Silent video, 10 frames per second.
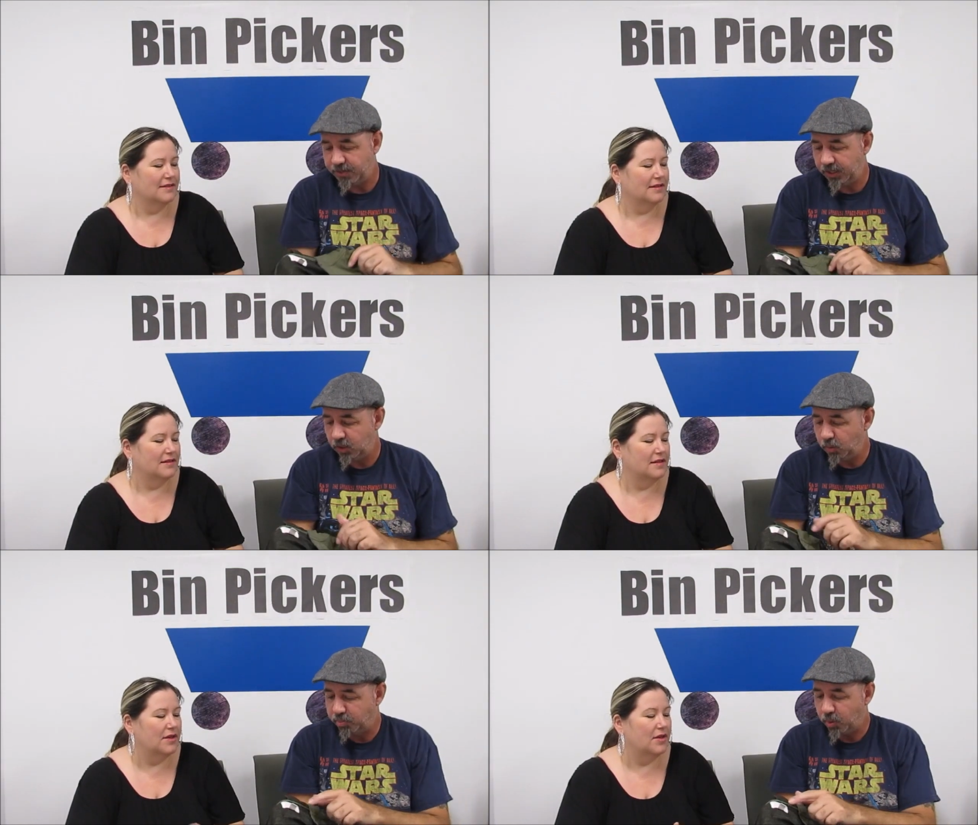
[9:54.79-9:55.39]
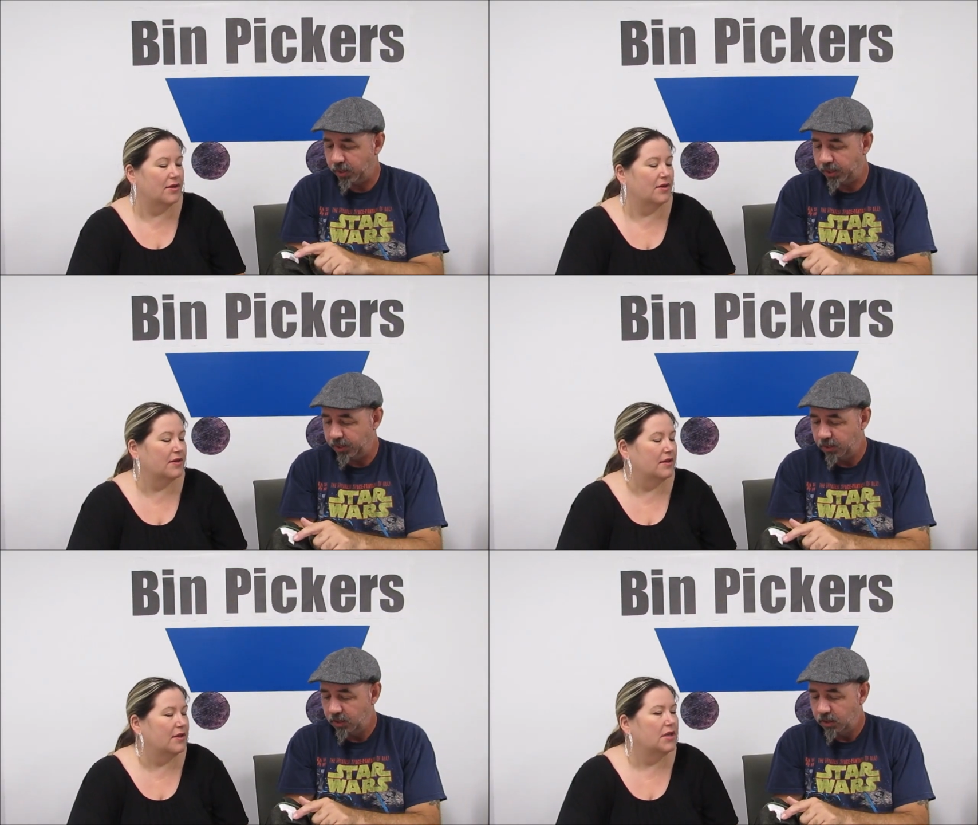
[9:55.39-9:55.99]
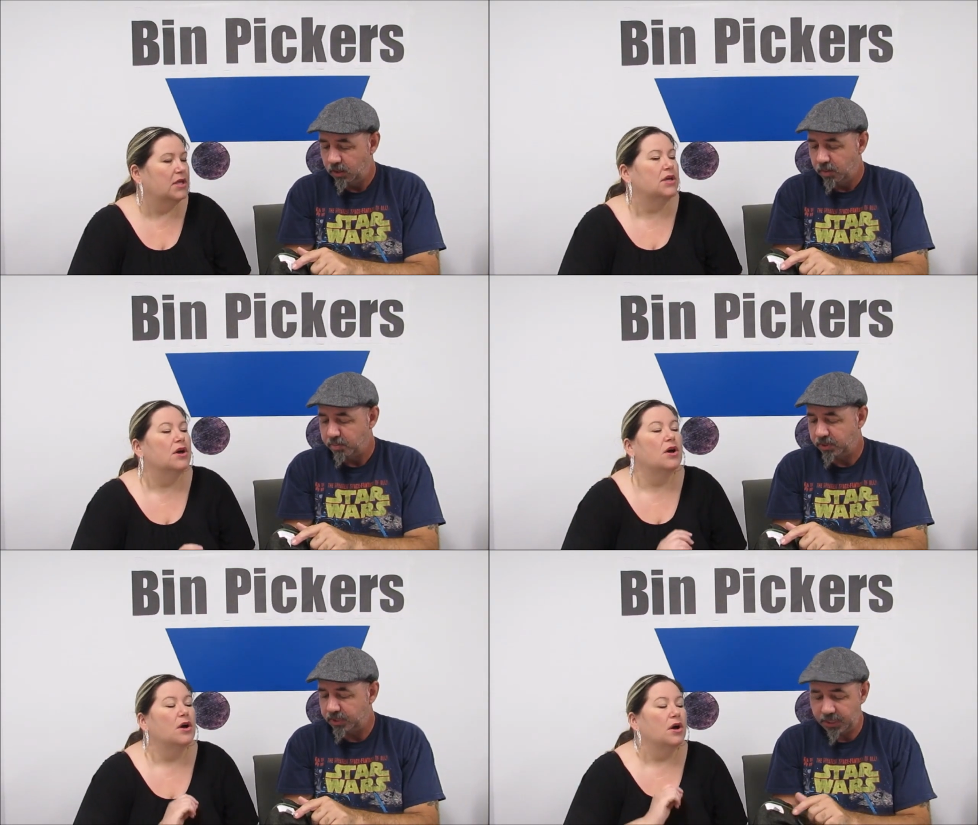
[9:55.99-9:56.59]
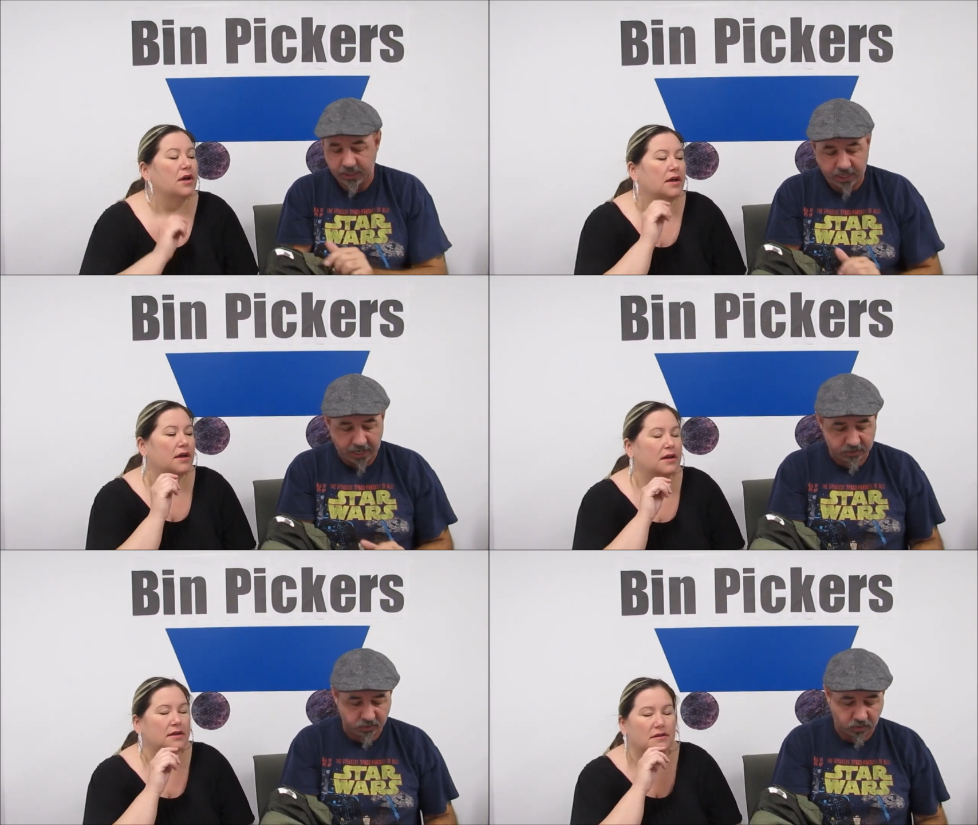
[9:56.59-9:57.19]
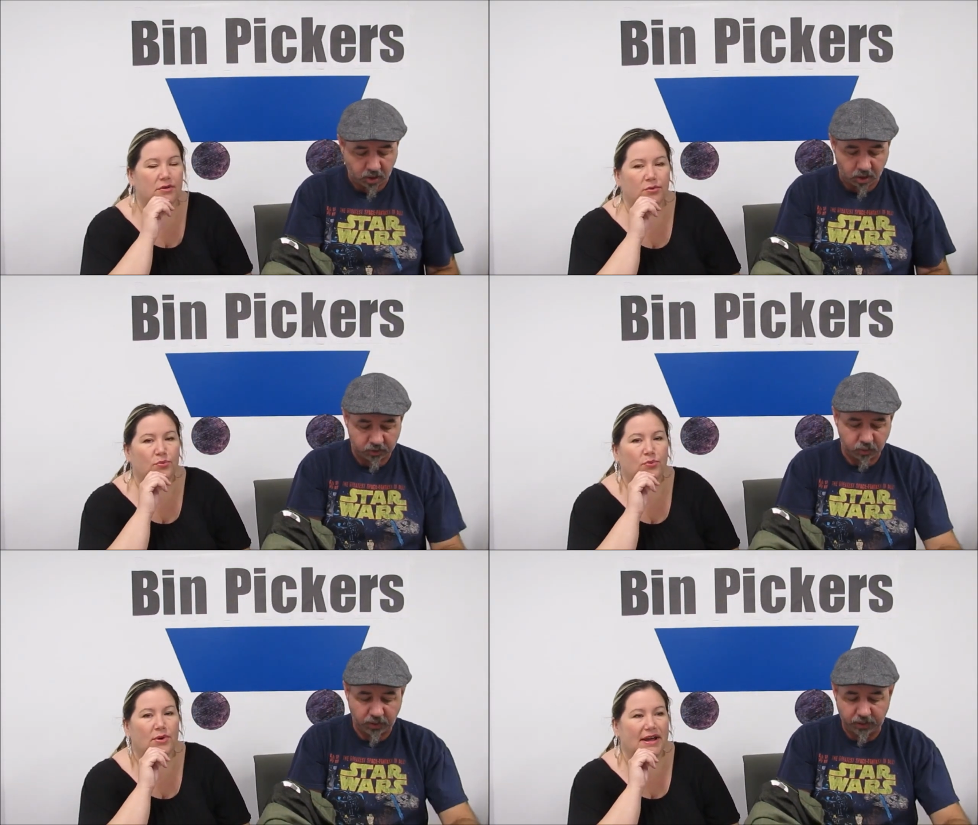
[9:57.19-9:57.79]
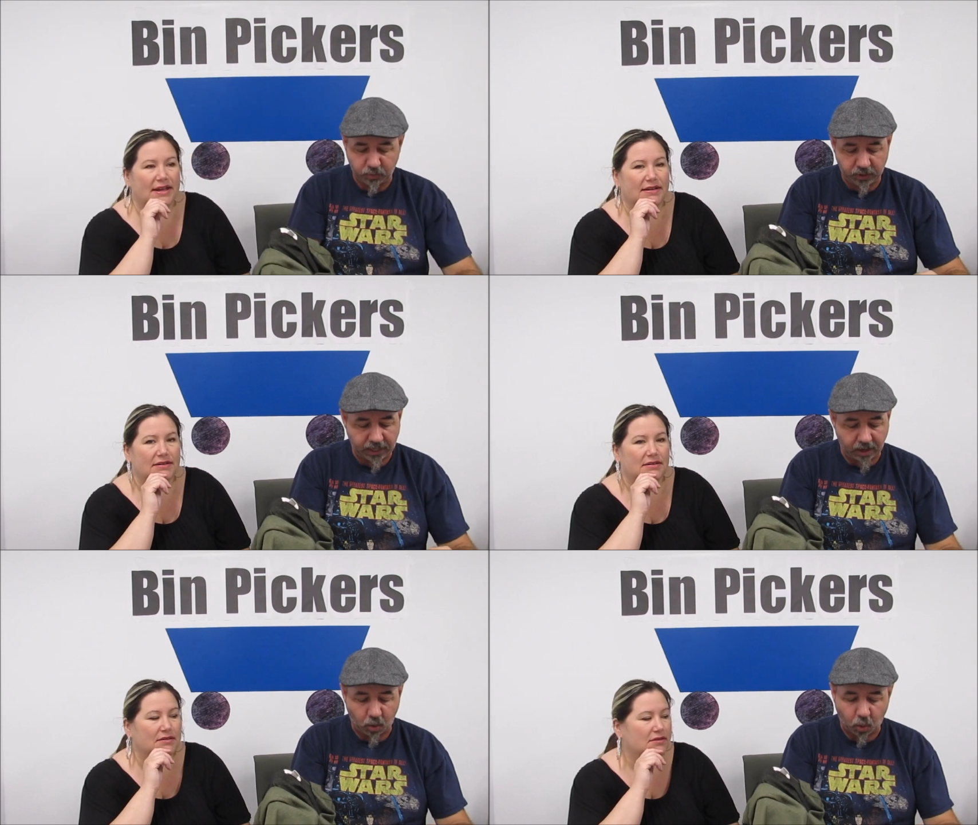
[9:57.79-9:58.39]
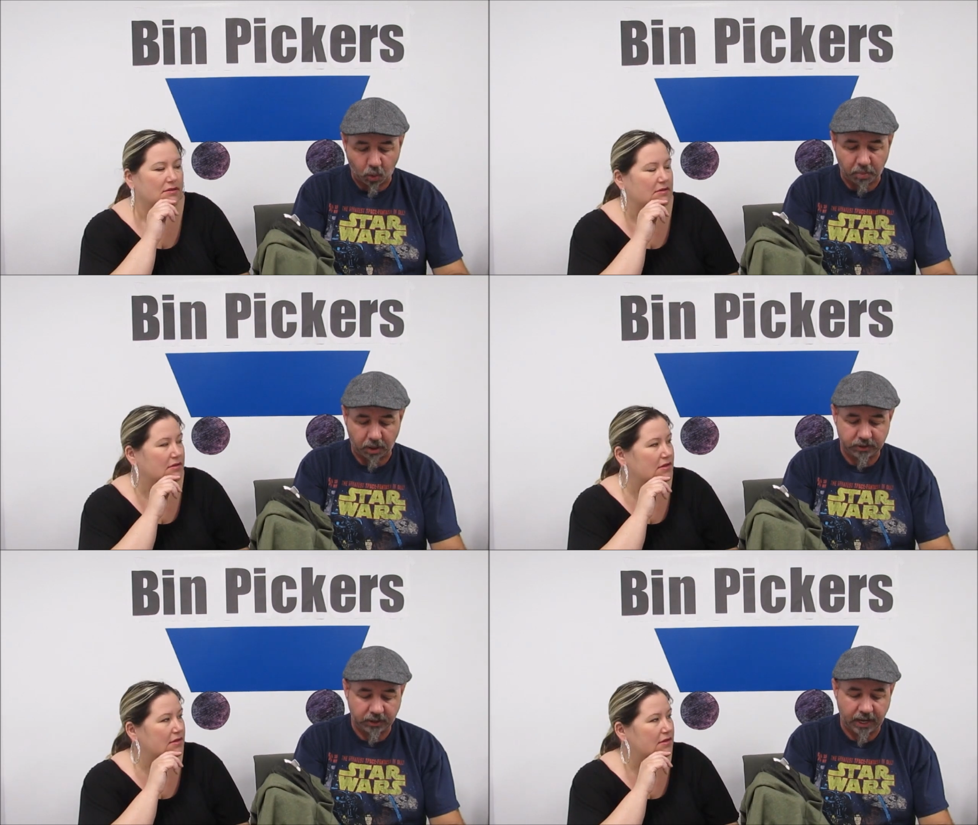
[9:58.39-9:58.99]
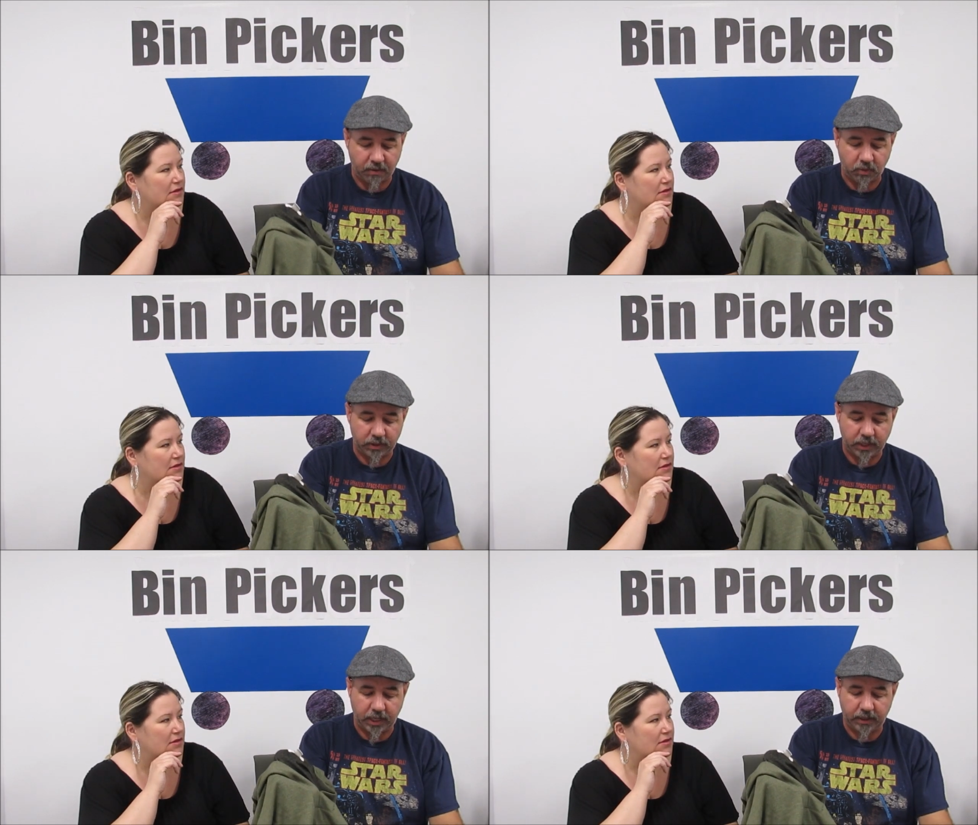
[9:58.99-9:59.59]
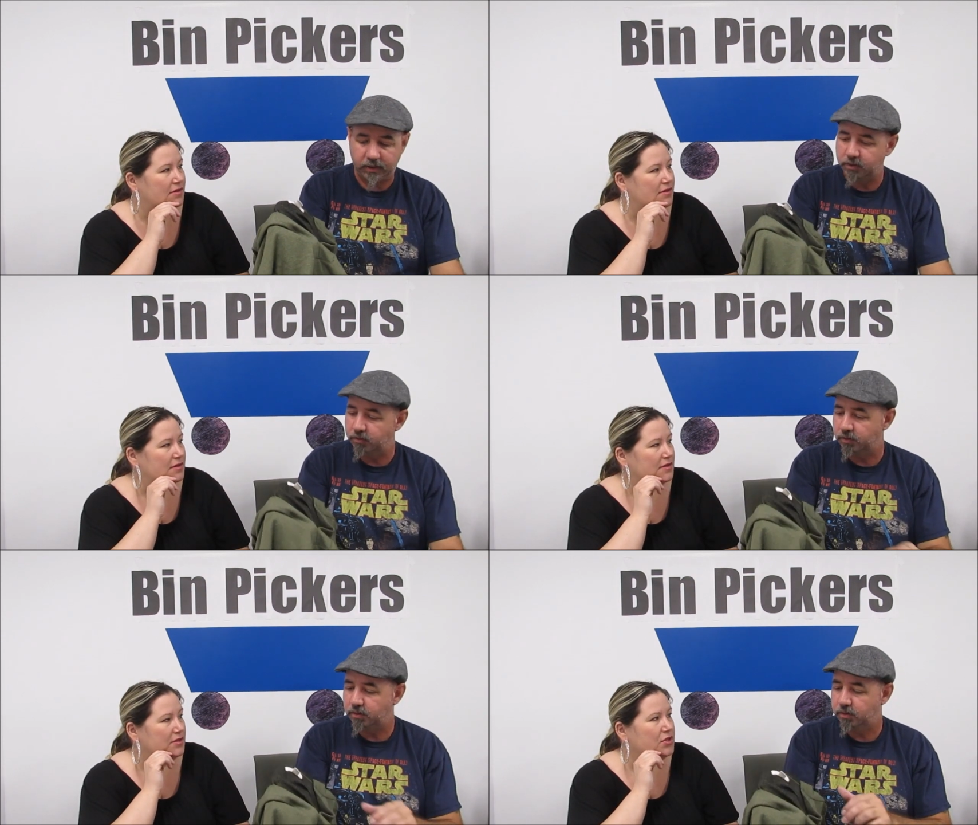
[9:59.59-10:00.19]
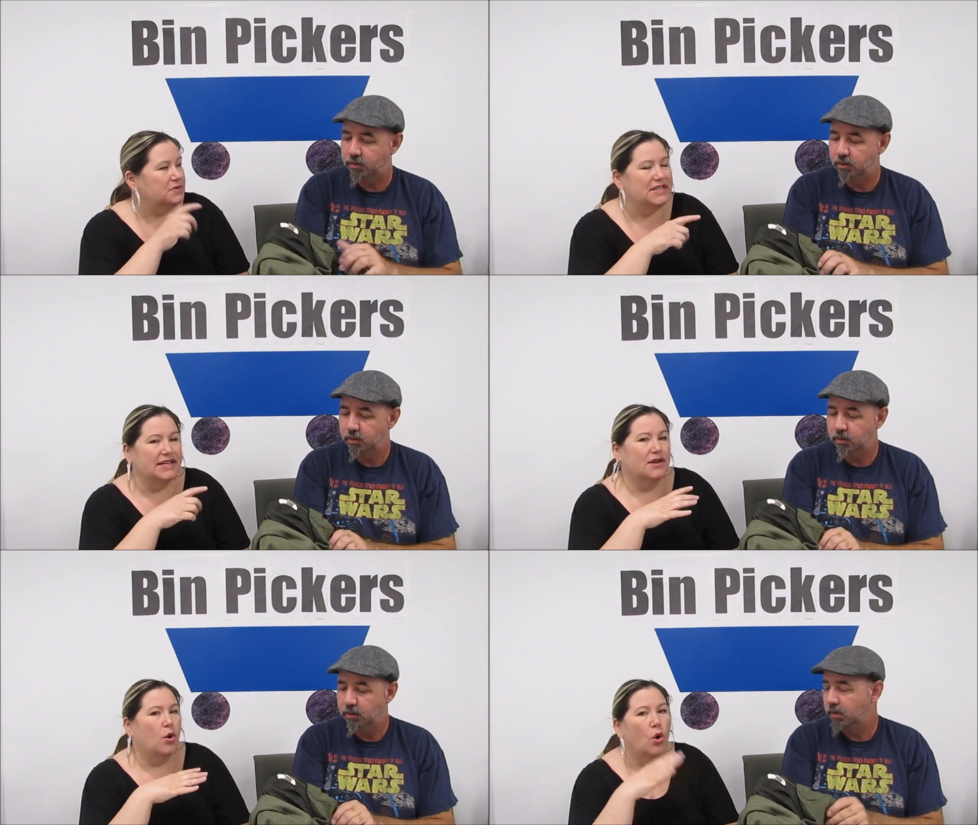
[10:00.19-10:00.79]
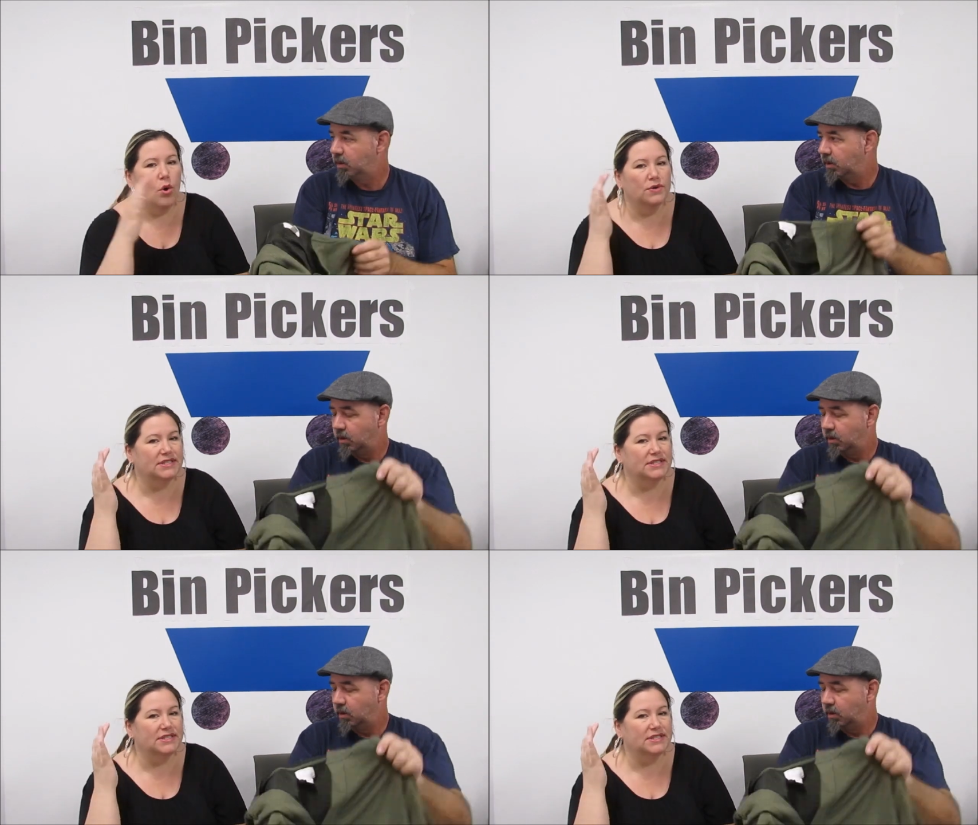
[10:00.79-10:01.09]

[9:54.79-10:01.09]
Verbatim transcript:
Speaker 1: think you put petite, extra large. Right. We, we got a whole bunch of that one day. This was
Speaker 2: you did a whole